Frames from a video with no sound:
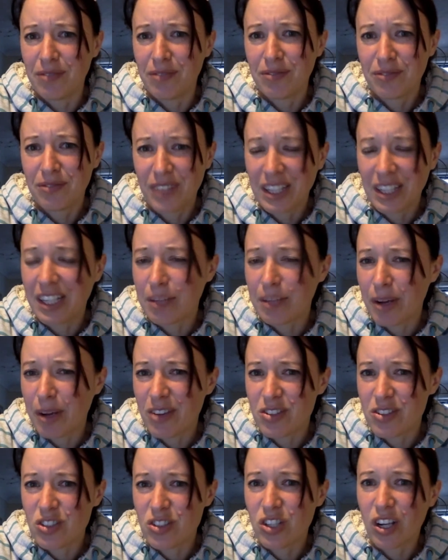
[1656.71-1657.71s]
thinking about as
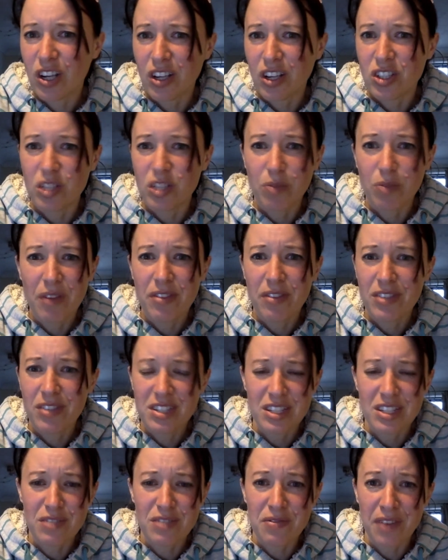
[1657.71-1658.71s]
a church, and whether this
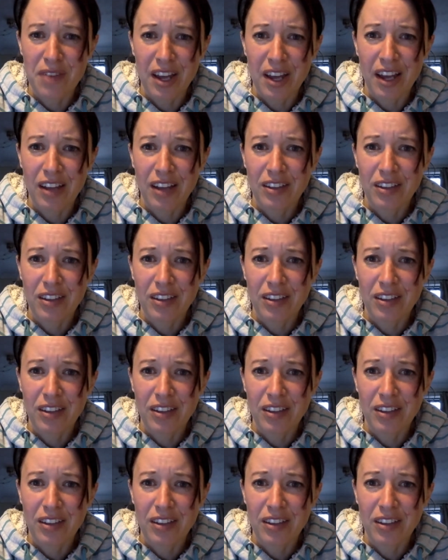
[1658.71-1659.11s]
is fair.